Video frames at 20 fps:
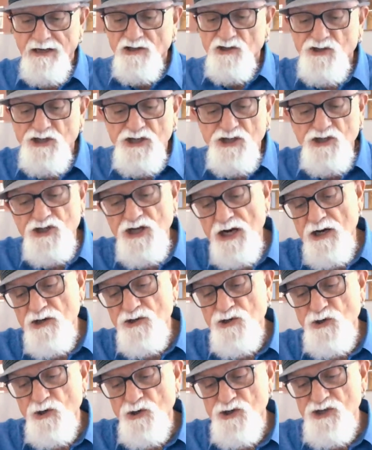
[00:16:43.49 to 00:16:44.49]
She
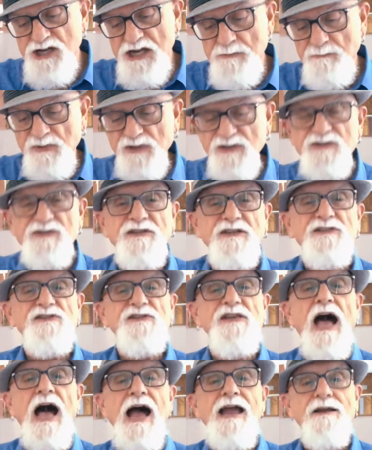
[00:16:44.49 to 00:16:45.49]
shares her deepest
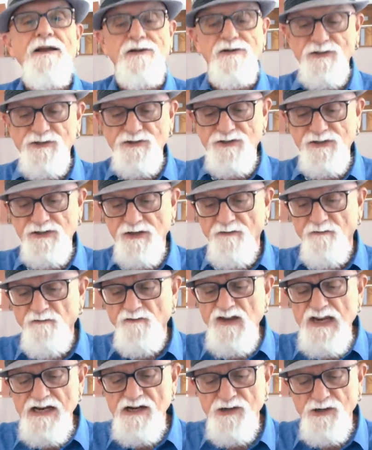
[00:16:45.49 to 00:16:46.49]
desires,
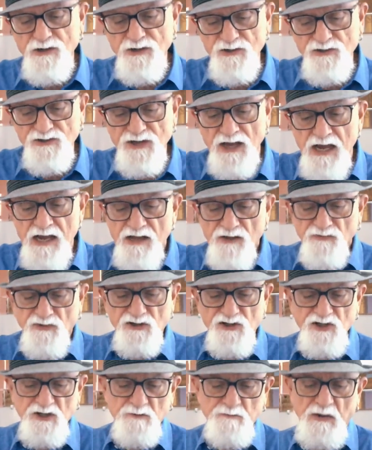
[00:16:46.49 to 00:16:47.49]
fears. The
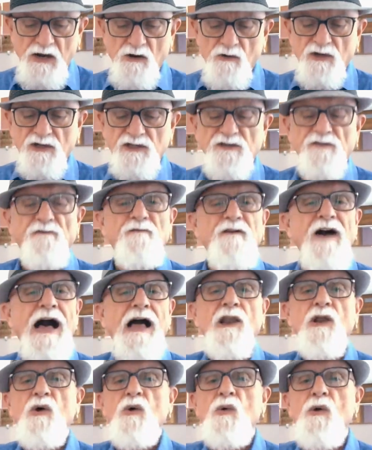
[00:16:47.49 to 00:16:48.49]
spirits
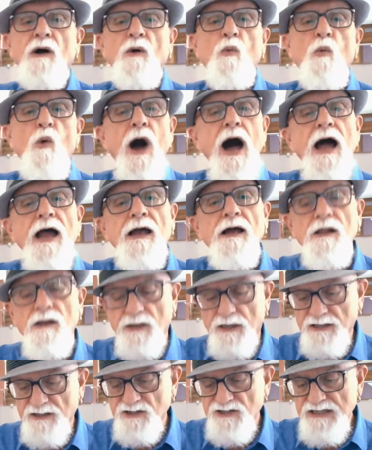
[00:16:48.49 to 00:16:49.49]
follow a while
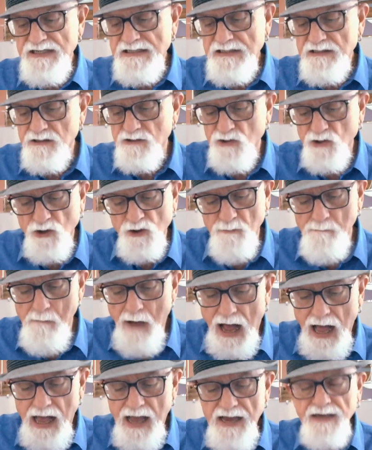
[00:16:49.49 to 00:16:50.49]
until her
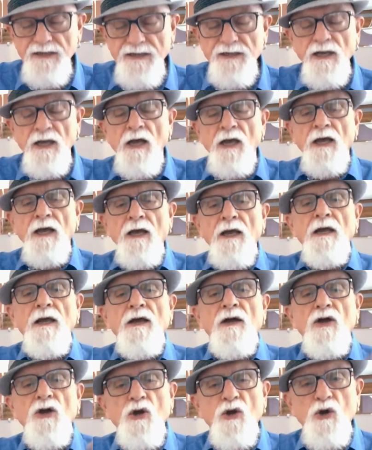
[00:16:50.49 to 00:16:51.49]
mind
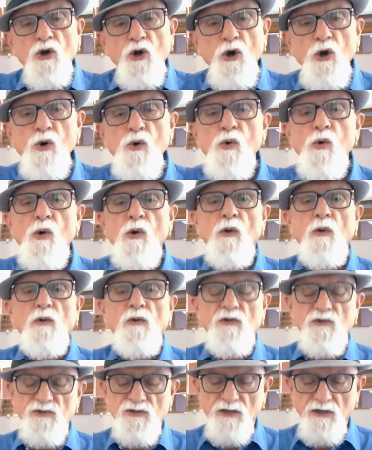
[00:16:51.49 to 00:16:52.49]

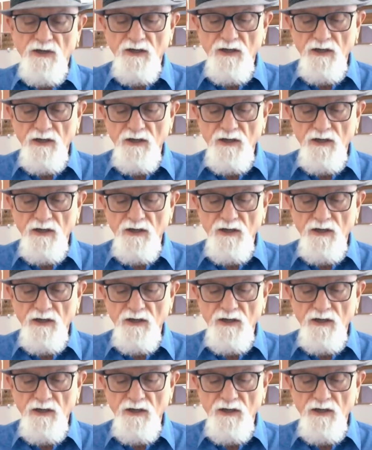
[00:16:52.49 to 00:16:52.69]
cools,